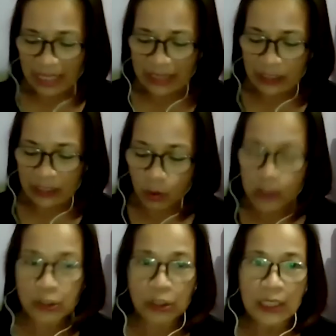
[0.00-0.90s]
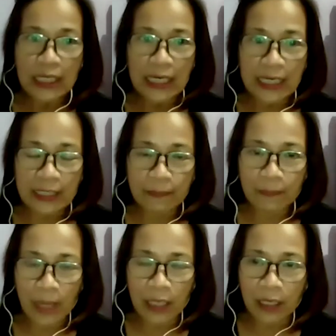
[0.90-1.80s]
there's also a
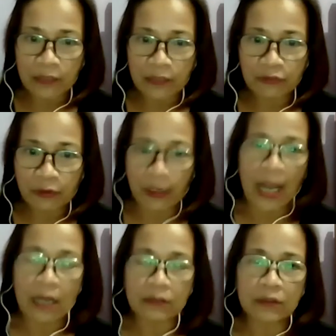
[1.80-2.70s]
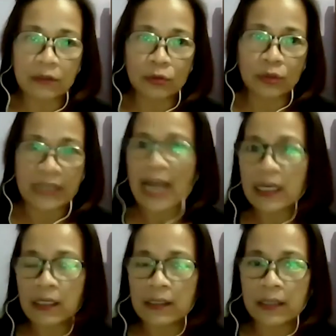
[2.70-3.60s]
lot of ground to
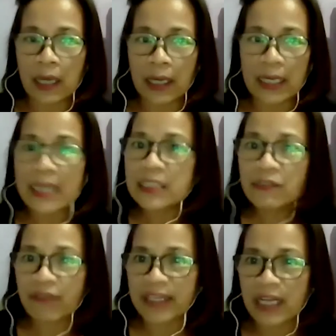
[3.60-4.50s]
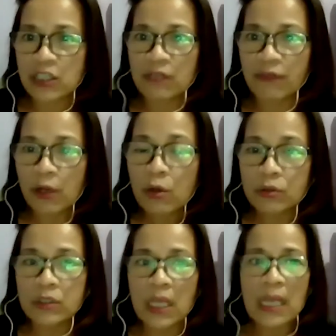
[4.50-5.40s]
tackle illicit financial flows.
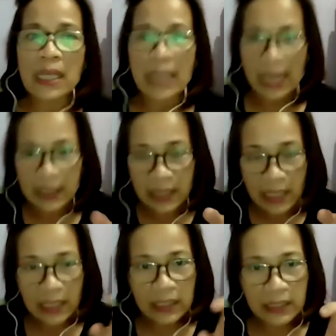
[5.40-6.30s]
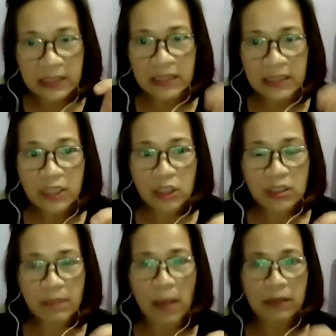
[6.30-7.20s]
And it's not just
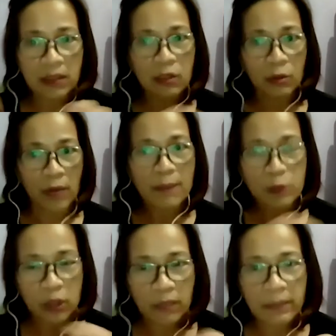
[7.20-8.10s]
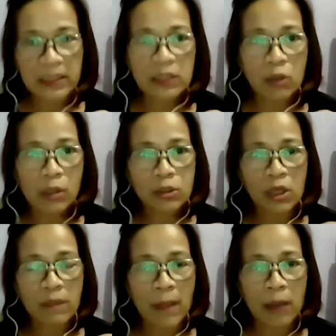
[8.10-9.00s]
about the corruption, but it's also
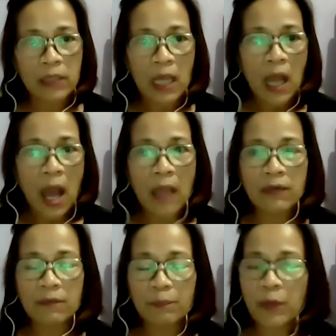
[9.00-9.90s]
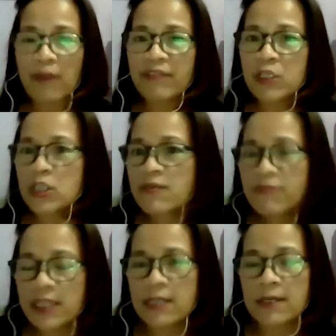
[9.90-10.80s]
about unprofit
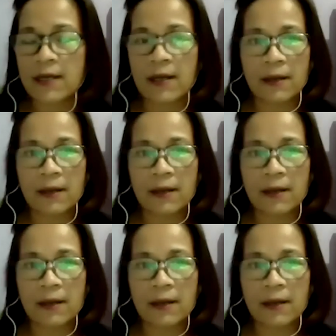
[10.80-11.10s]
shifting